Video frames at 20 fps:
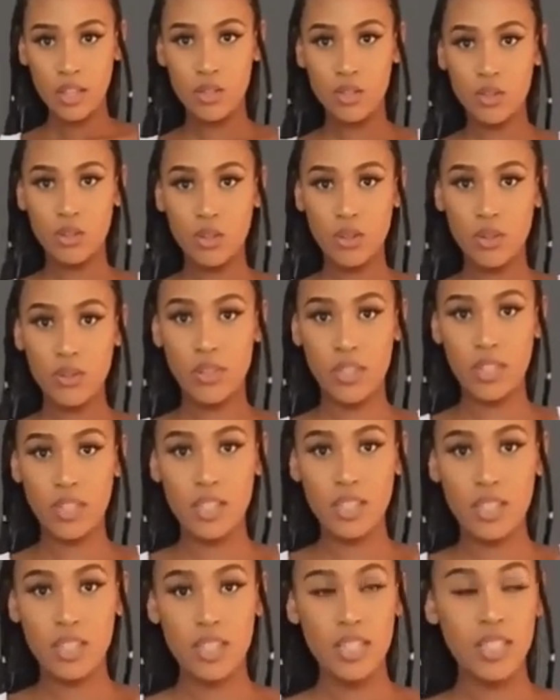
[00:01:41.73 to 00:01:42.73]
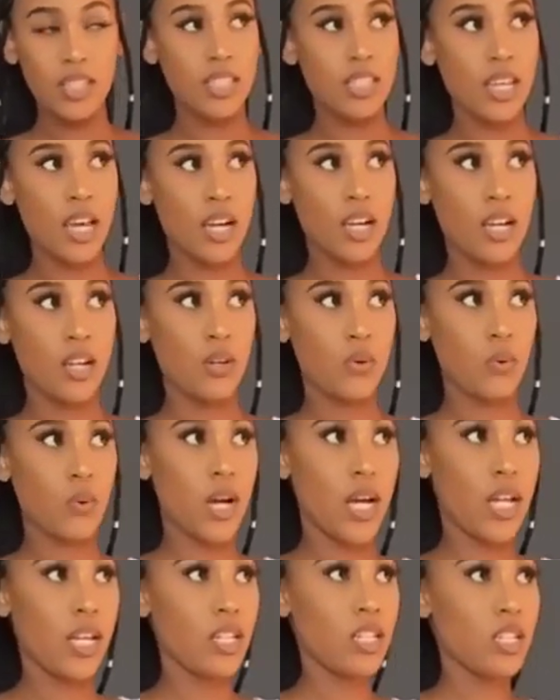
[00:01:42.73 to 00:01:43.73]
So this is the second
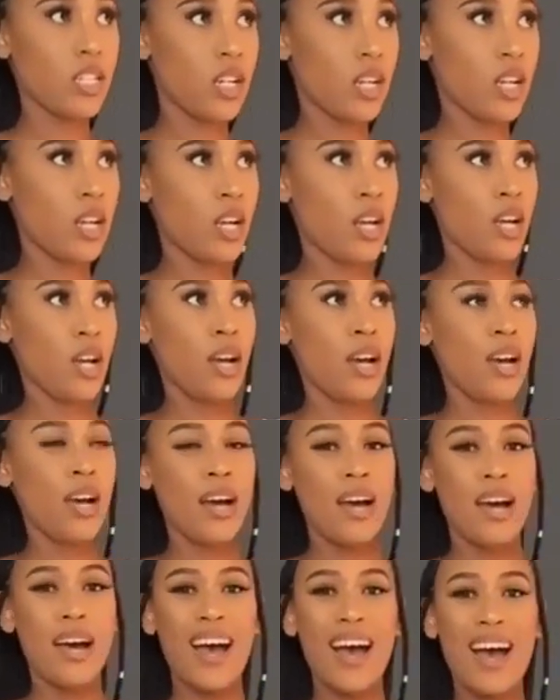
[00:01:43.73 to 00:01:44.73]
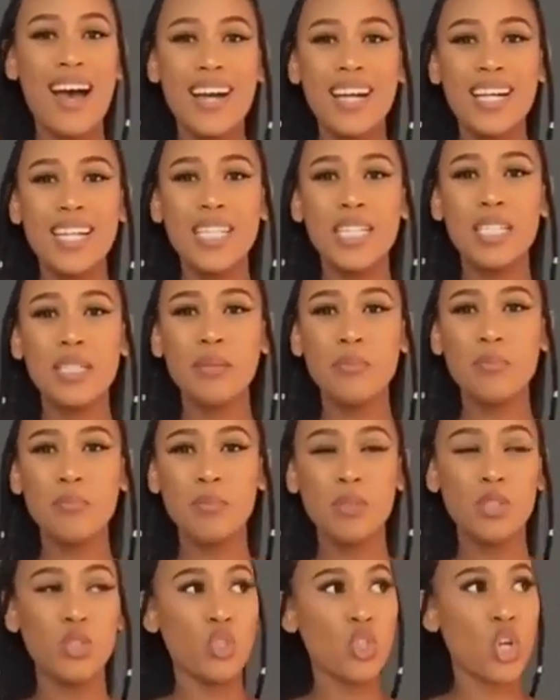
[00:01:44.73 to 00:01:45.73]
one.
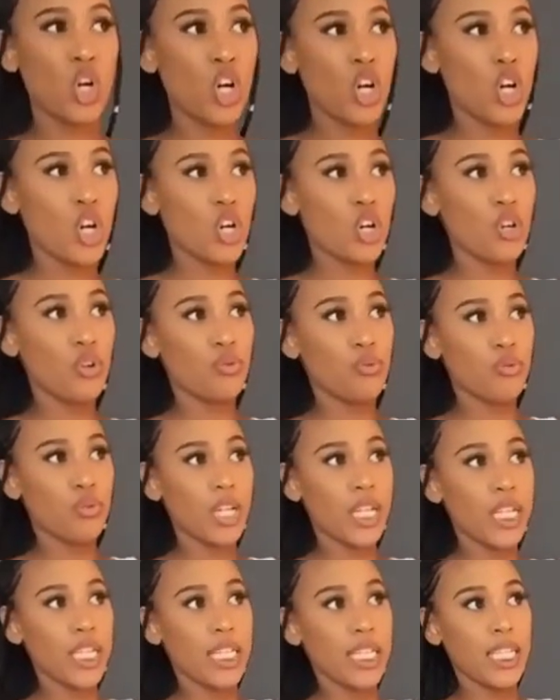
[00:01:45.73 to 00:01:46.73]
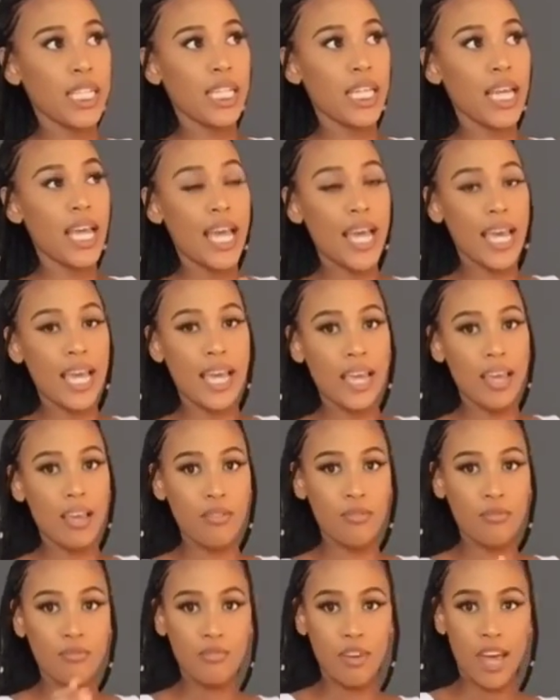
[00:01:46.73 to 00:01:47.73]
I'm not really
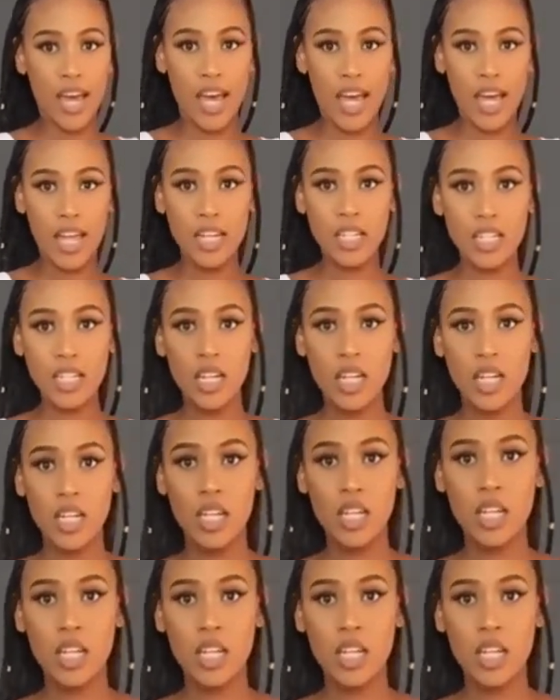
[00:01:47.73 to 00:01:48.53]
a fan.